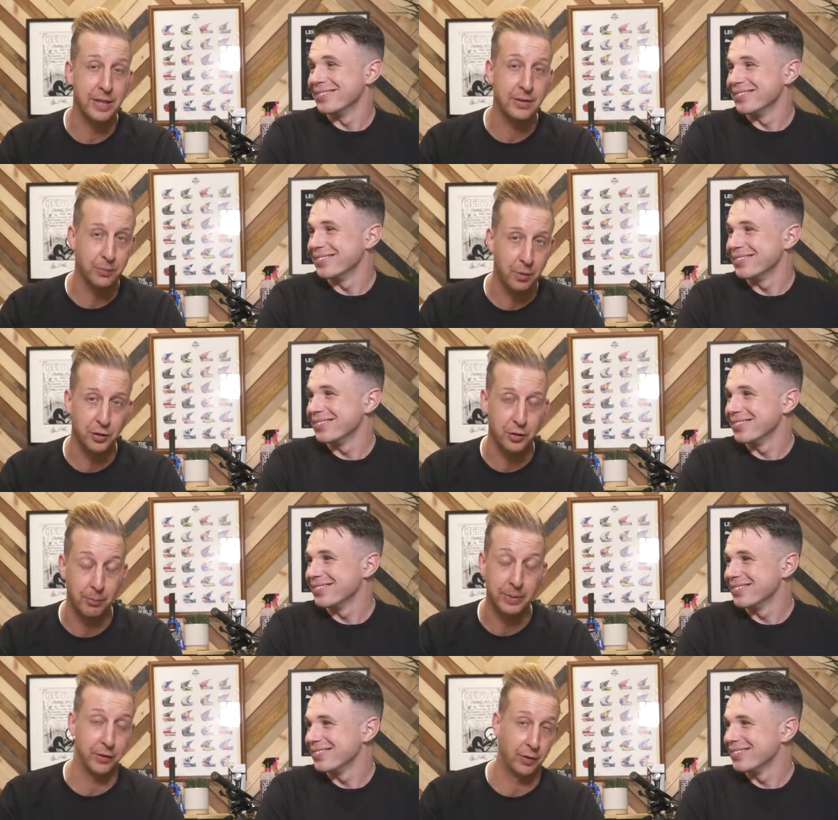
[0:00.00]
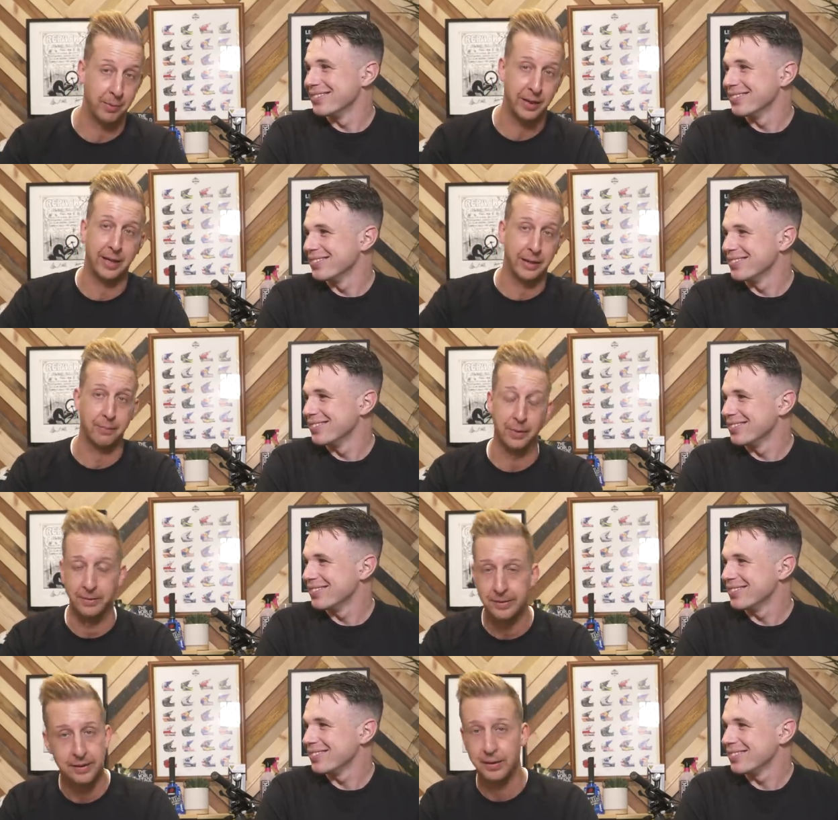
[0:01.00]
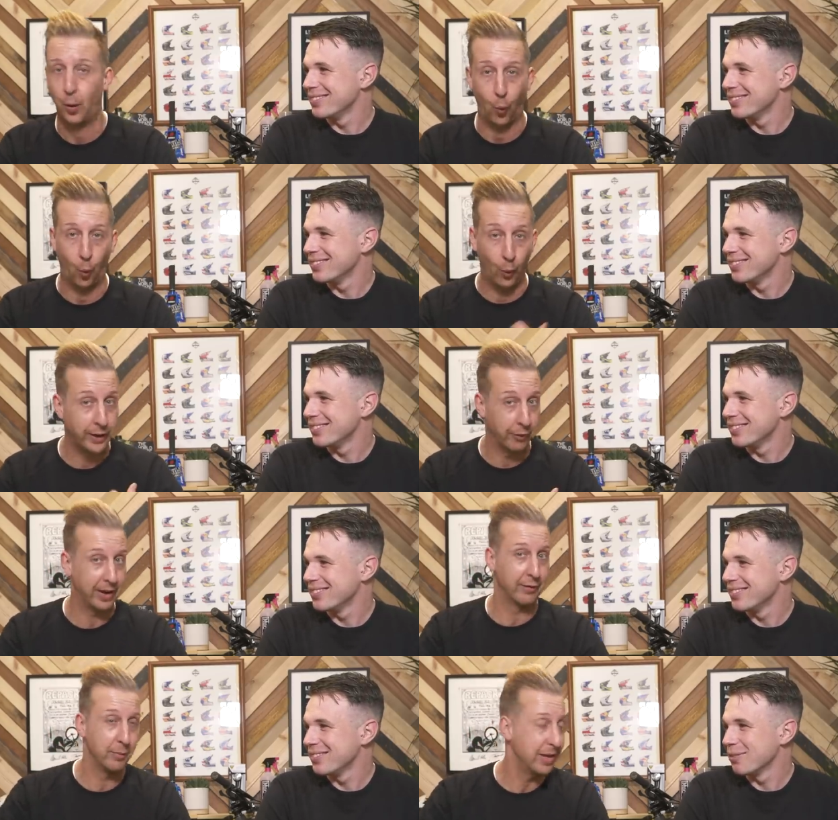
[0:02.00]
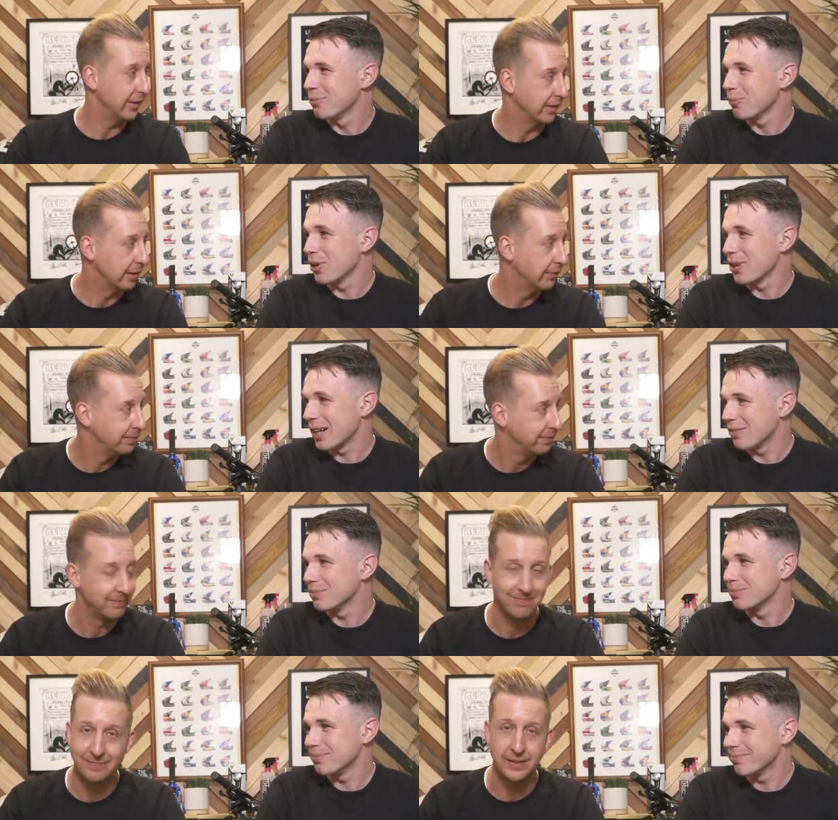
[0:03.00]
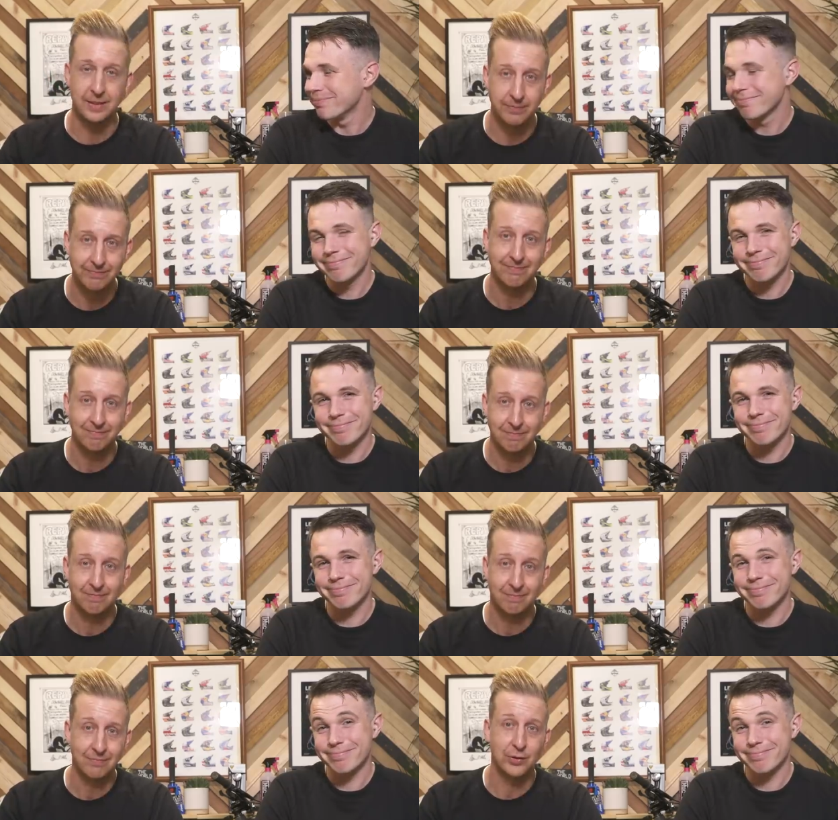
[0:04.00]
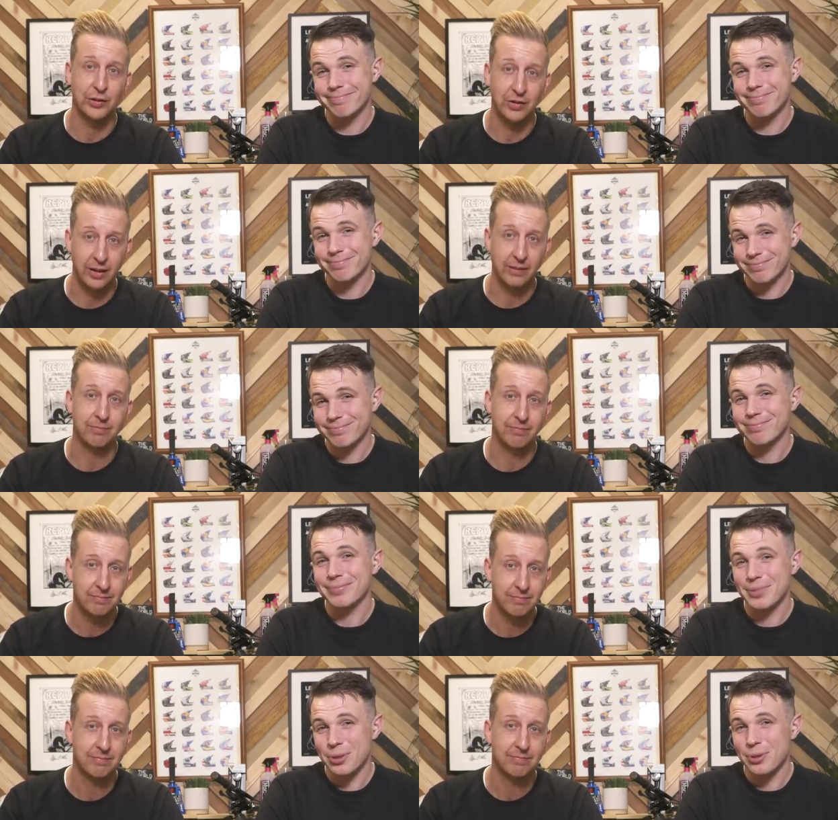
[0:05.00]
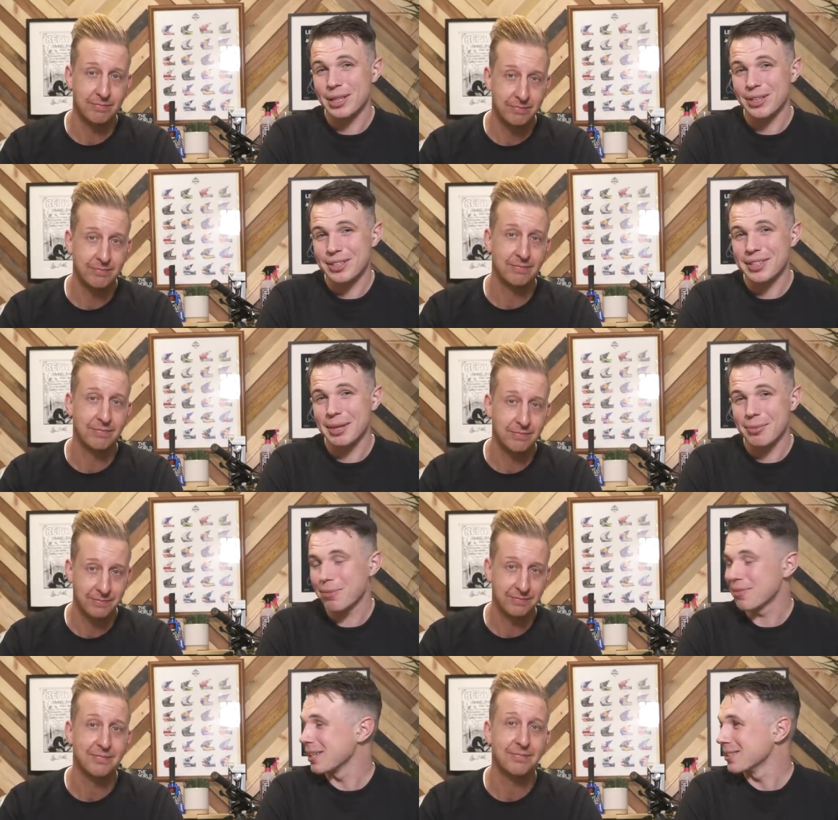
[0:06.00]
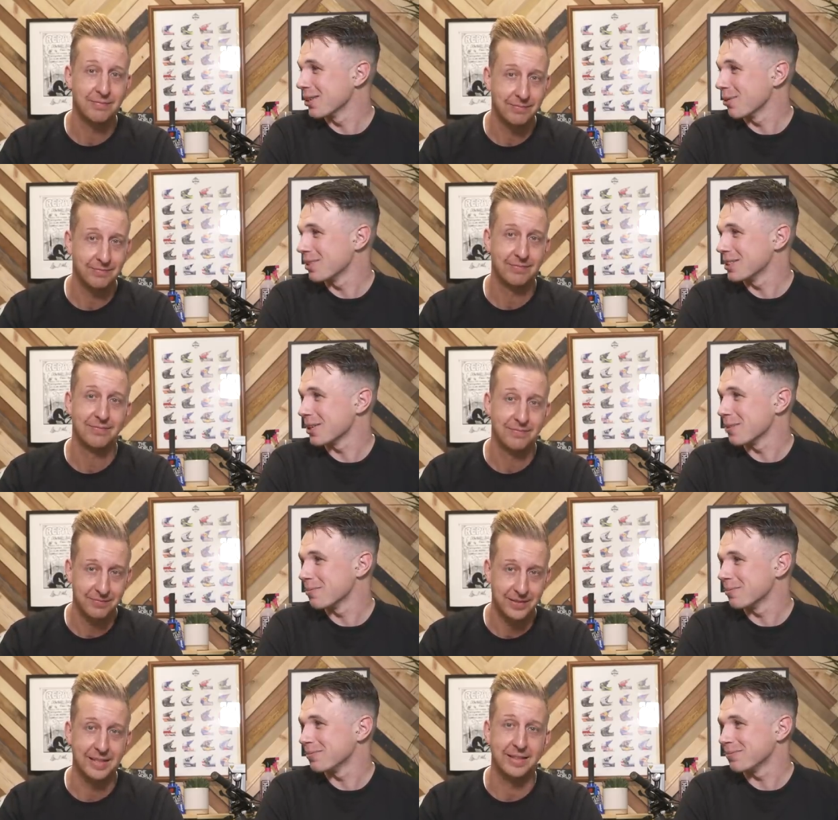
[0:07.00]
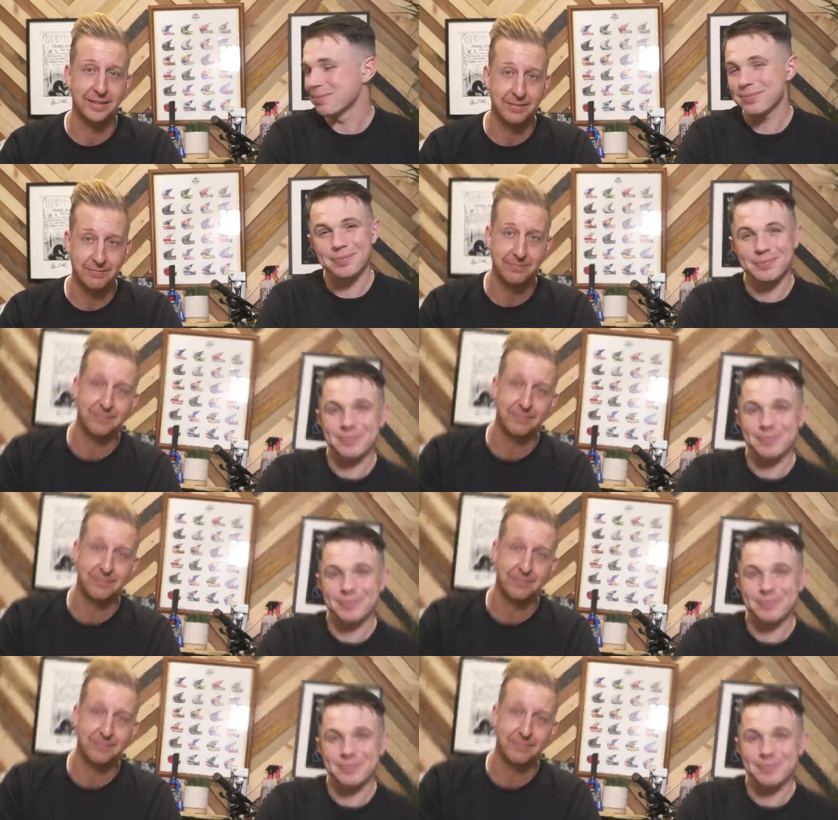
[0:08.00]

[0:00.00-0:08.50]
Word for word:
Speaker 1: Peter's workshop. Peter's our mechanic, but we don't have them here yet. We don't have them. No. Hmm. Just saying.
Speaker 2: All in good time. Hopefully, hopefully so. Yeah.